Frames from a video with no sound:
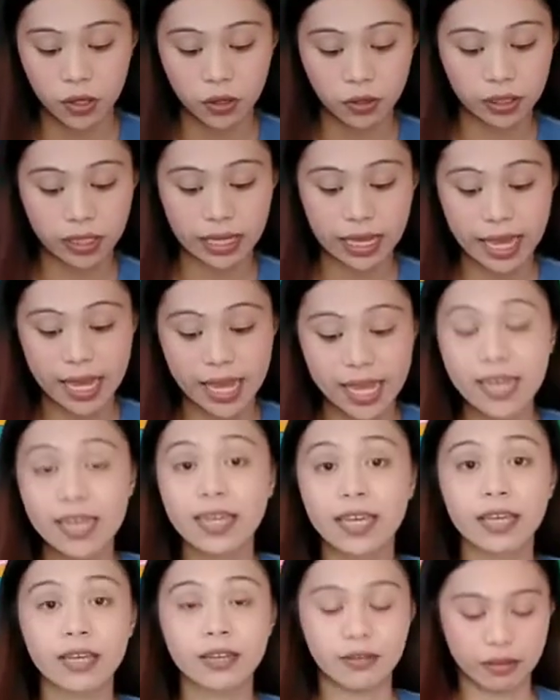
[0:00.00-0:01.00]
Okay?
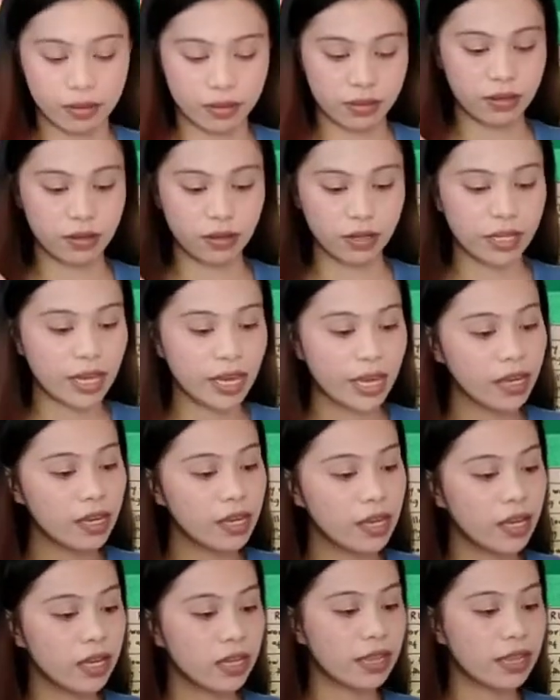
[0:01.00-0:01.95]
Okay?